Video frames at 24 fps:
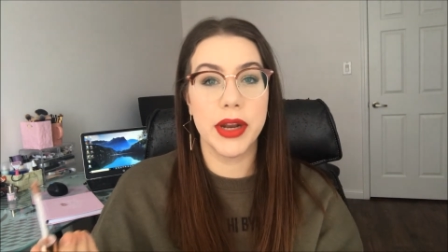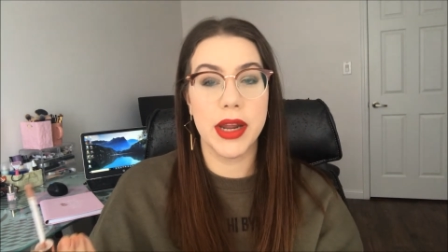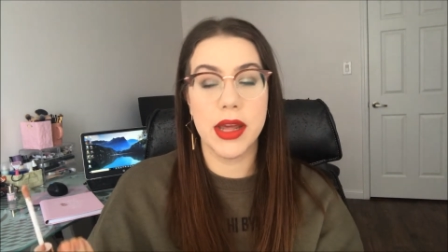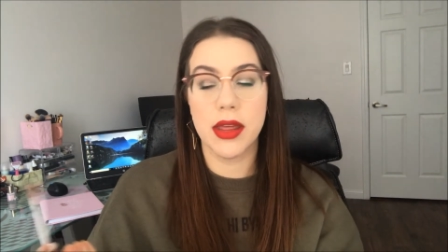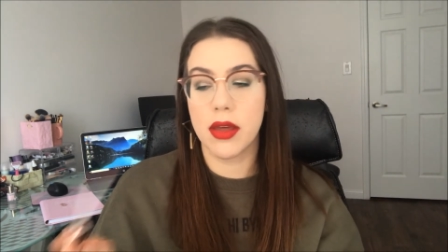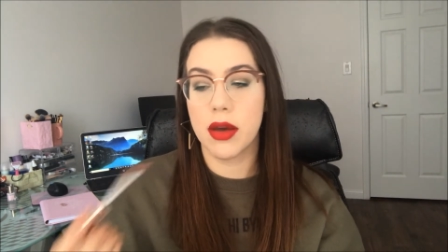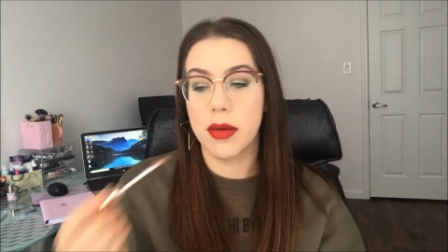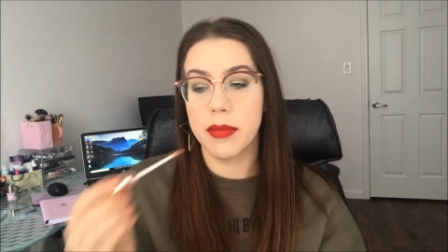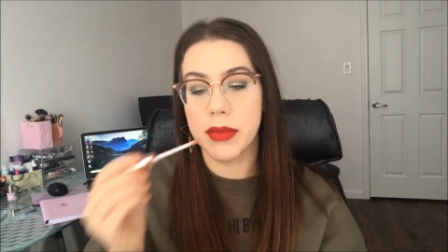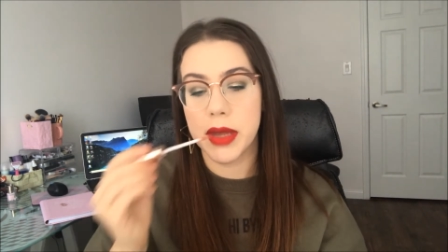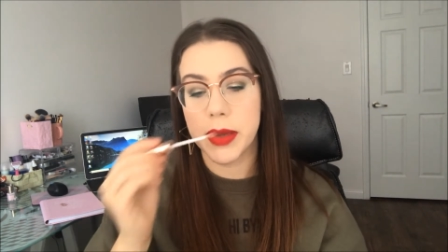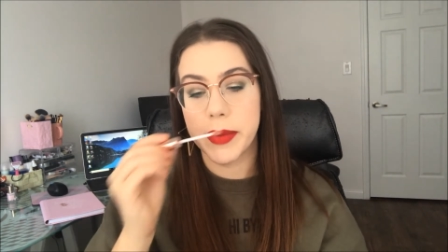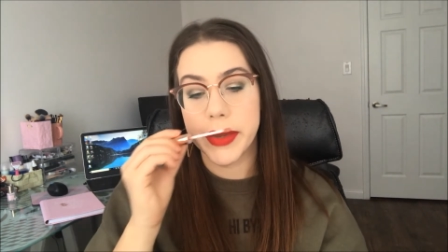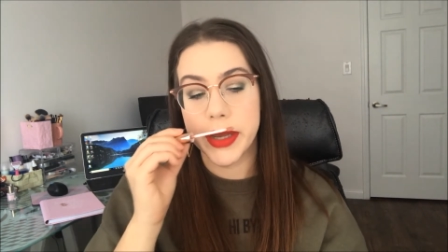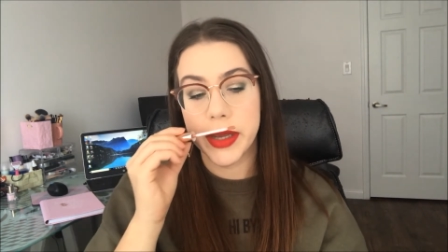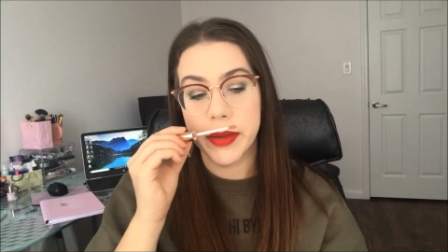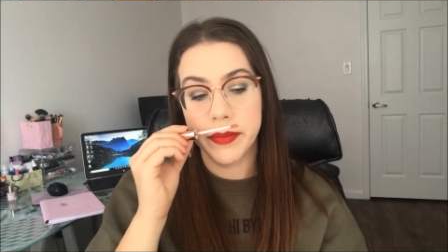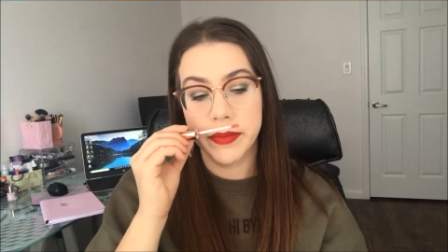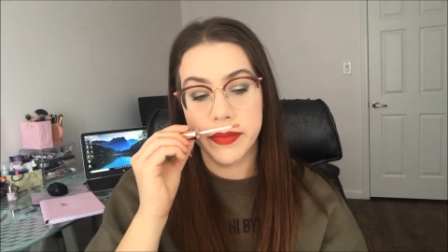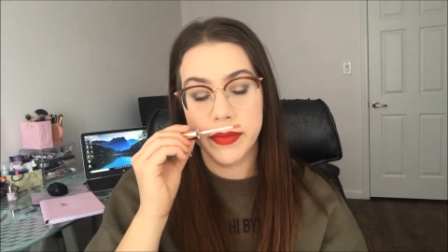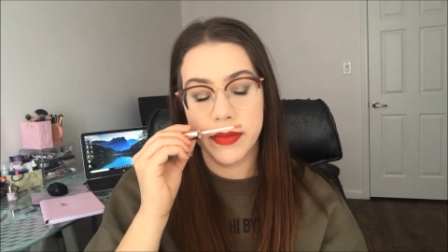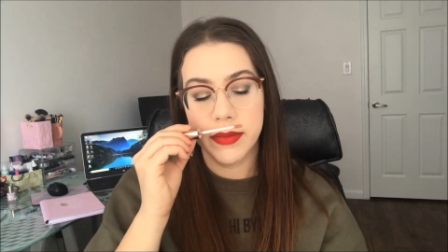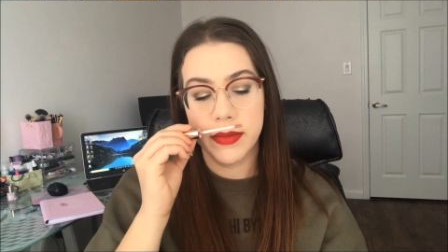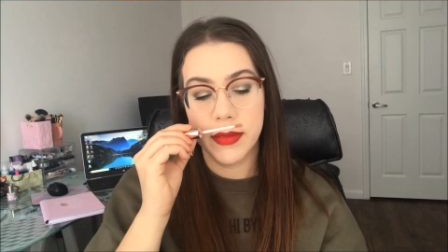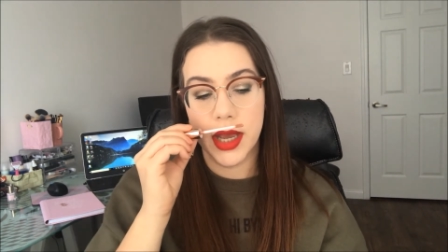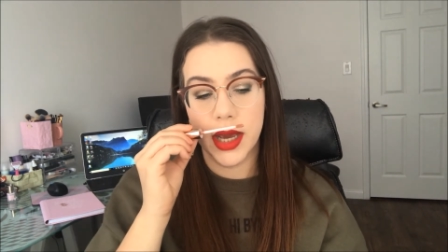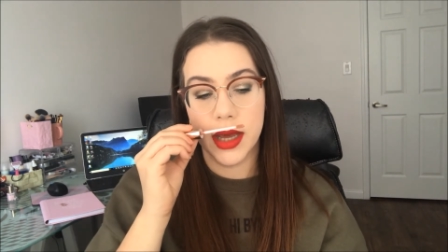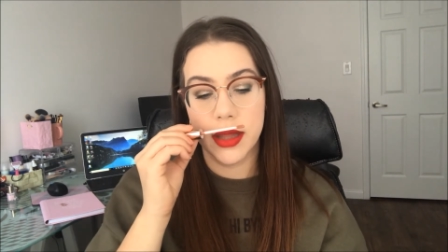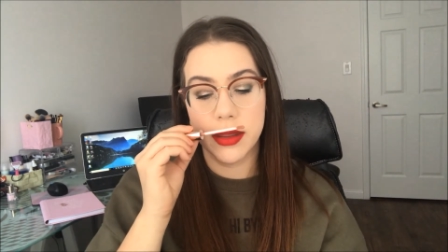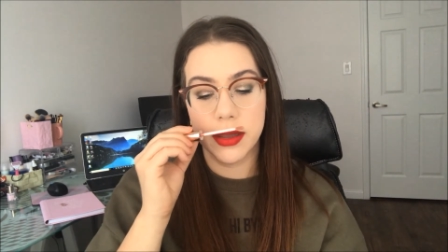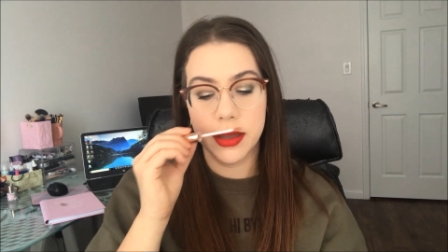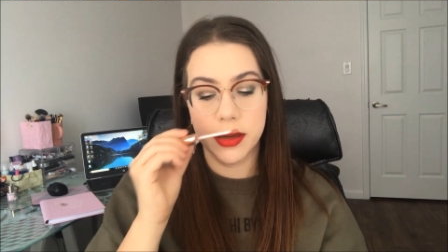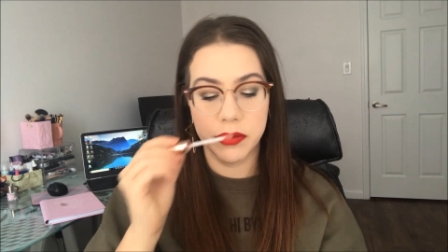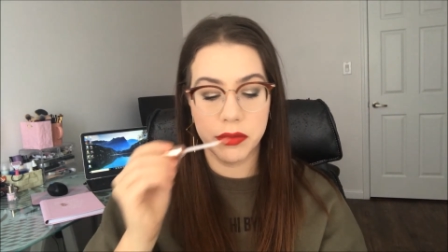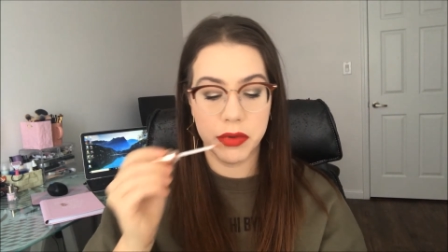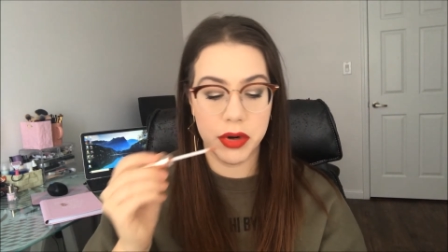but I thought maybe
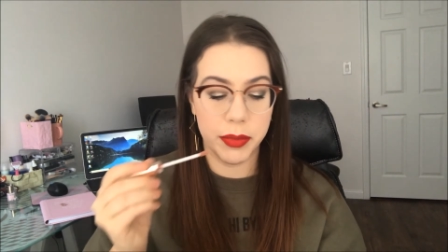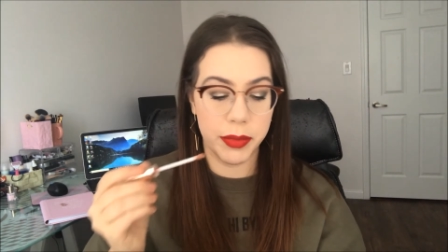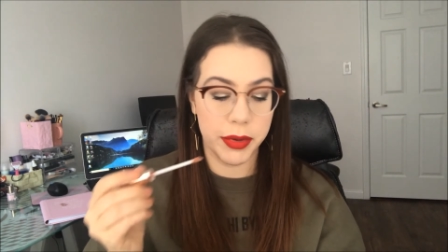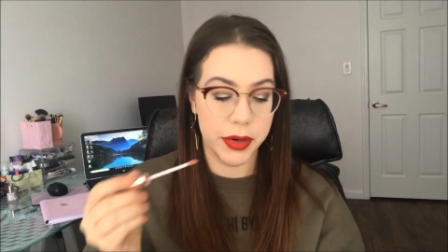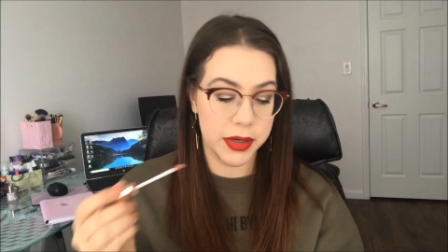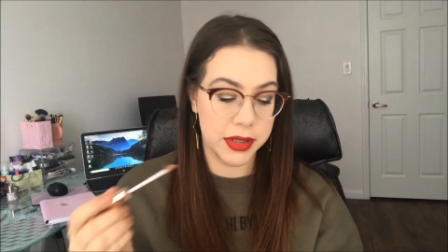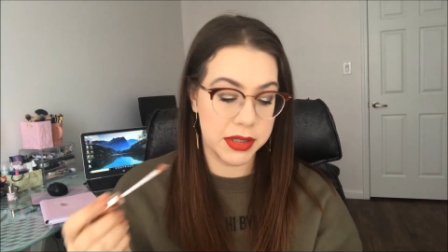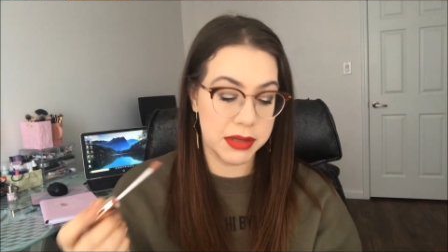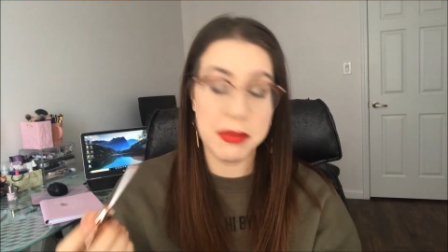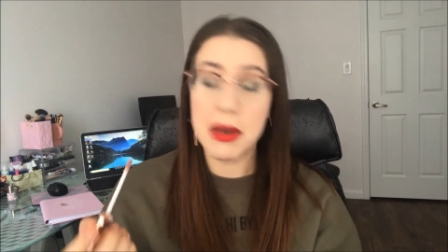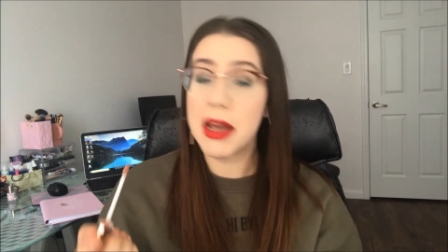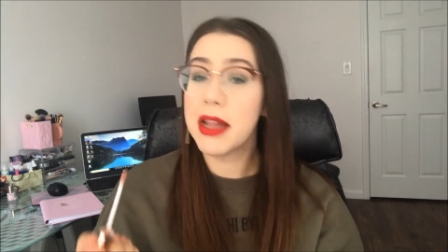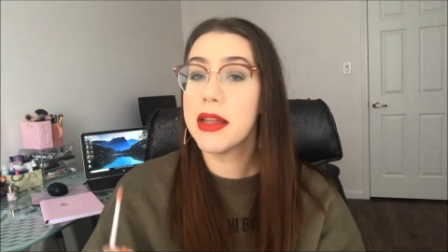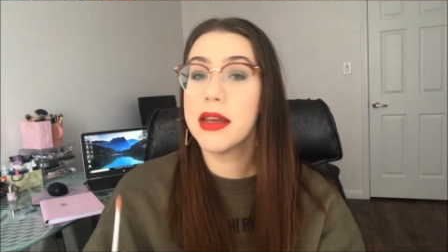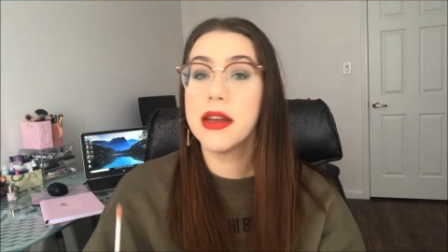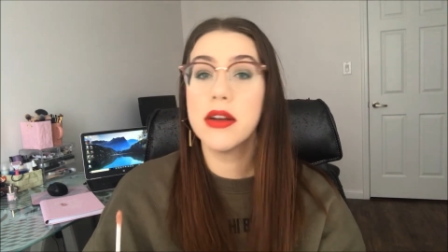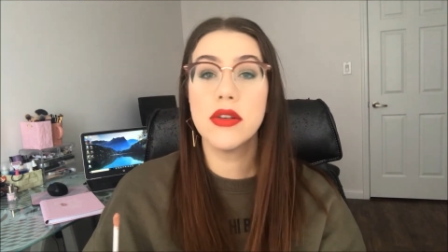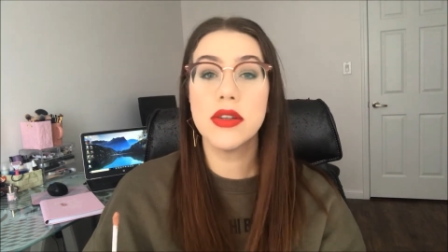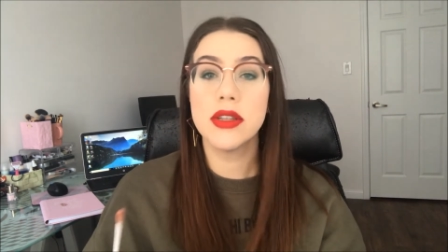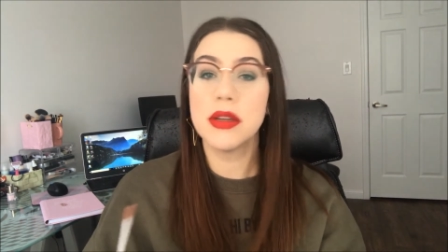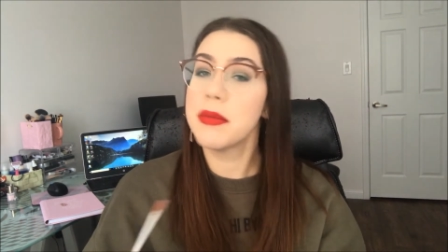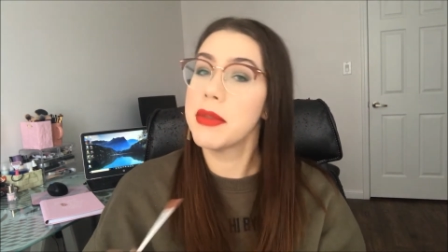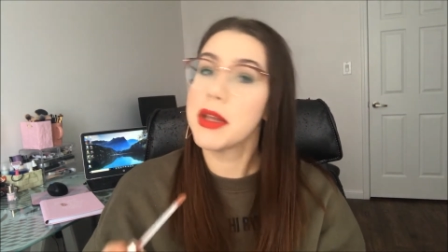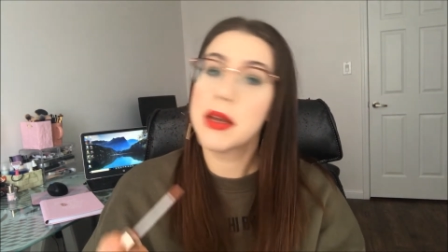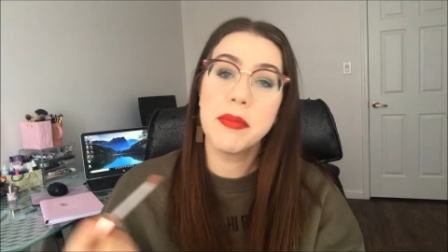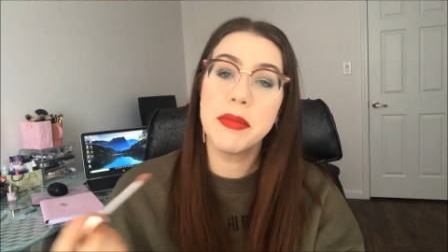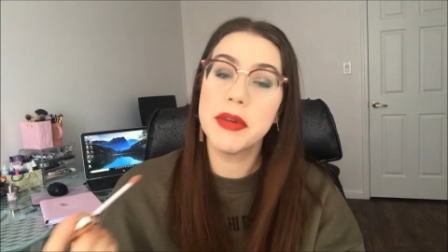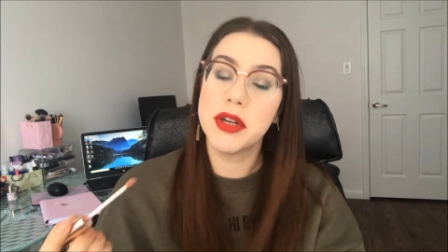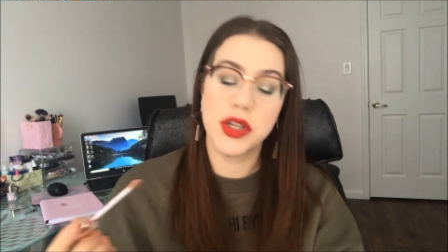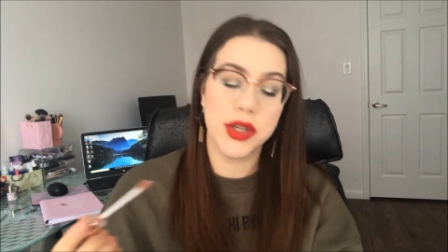Kathleen would have put a smell in or something,